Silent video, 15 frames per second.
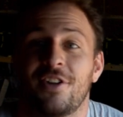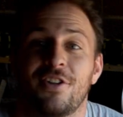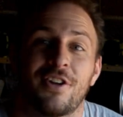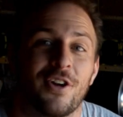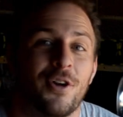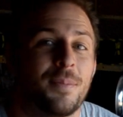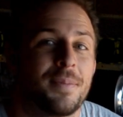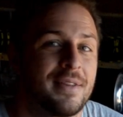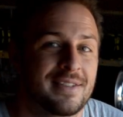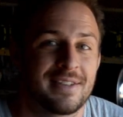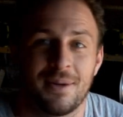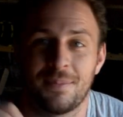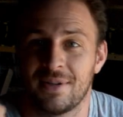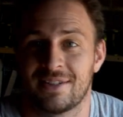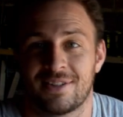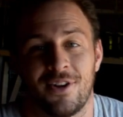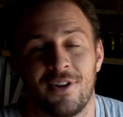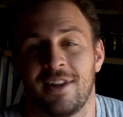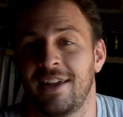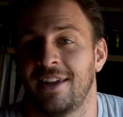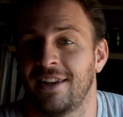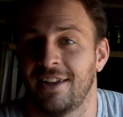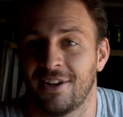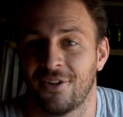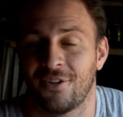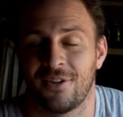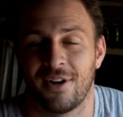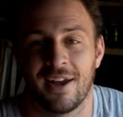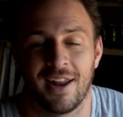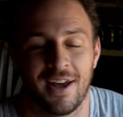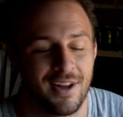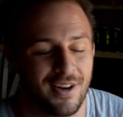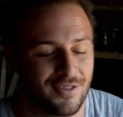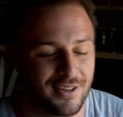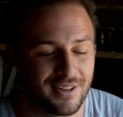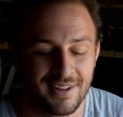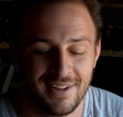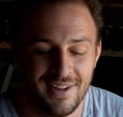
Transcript: you could open this up and start eating right out of it.